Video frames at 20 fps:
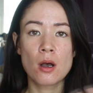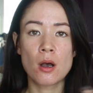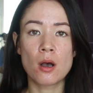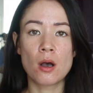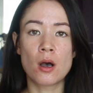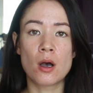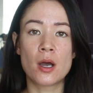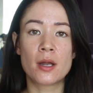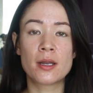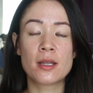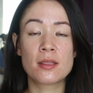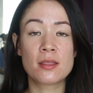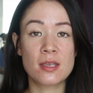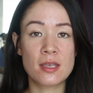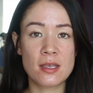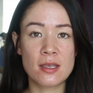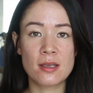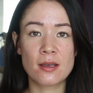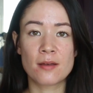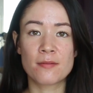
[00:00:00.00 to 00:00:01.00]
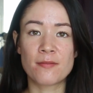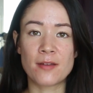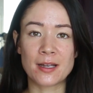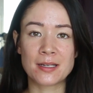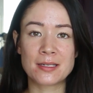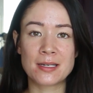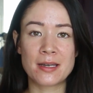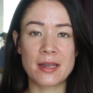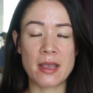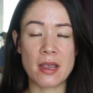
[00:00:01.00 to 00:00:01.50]
on the
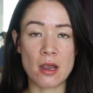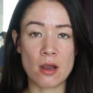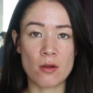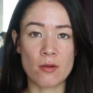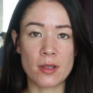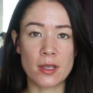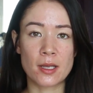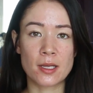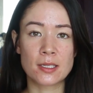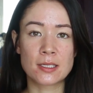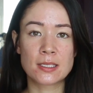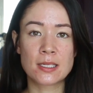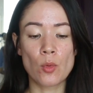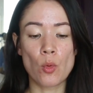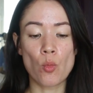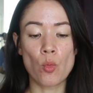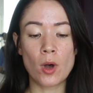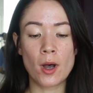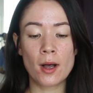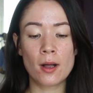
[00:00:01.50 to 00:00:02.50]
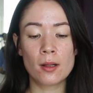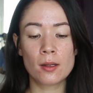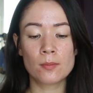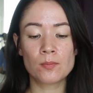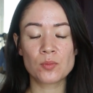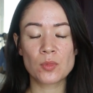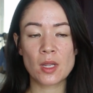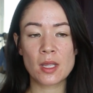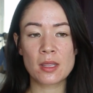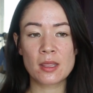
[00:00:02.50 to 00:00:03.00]
affected areas.
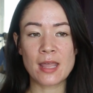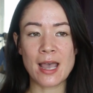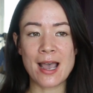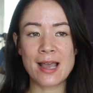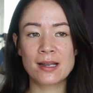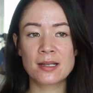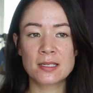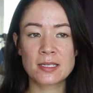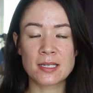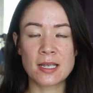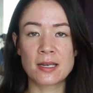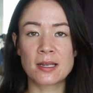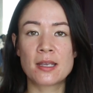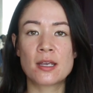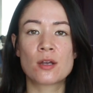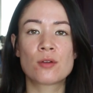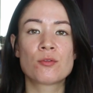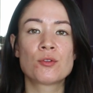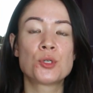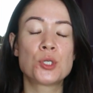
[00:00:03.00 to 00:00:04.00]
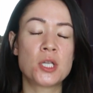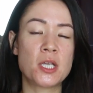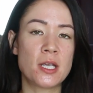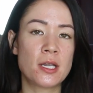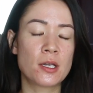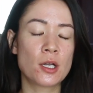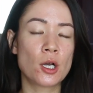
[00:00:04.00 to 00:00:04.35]
While that skincare routine